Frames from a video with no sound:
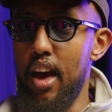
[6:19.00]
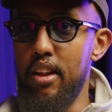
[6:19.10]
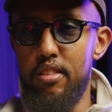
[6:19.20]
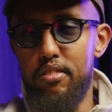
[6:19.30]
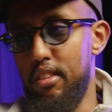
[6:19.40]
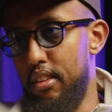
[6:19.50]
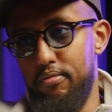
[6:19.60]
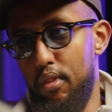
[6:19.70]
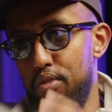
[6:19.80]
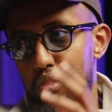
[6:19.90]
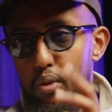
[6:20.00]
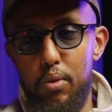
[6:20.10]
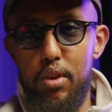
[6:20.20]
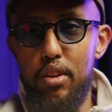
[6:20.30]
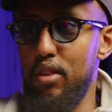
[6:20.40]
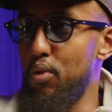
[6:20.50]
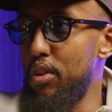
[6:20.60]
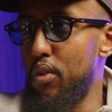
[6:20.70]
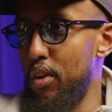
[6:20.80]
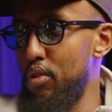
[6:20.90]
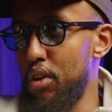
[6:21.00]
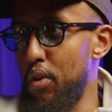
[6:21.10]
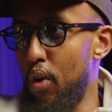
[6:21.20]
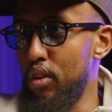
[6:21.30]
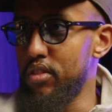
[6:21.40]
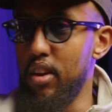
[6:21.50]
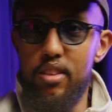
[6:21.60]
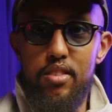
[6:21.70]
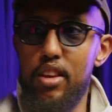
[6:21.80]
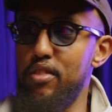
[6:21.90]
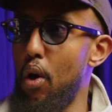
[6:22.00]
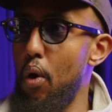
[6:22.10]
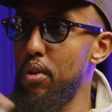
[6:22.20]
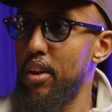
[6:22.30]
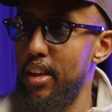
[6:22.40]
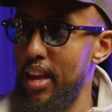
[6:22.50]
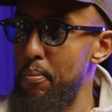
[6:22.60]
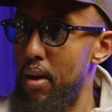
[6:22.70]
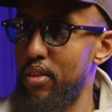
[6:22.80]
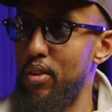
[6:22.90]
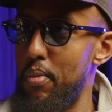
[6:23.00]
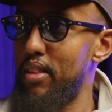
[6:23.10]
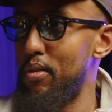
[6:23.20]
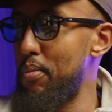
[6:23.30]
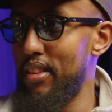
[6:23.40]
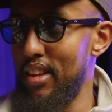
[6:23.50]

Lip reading: And he's gonna obviously he's already got an Oscar. He's only gonna get better and better and better.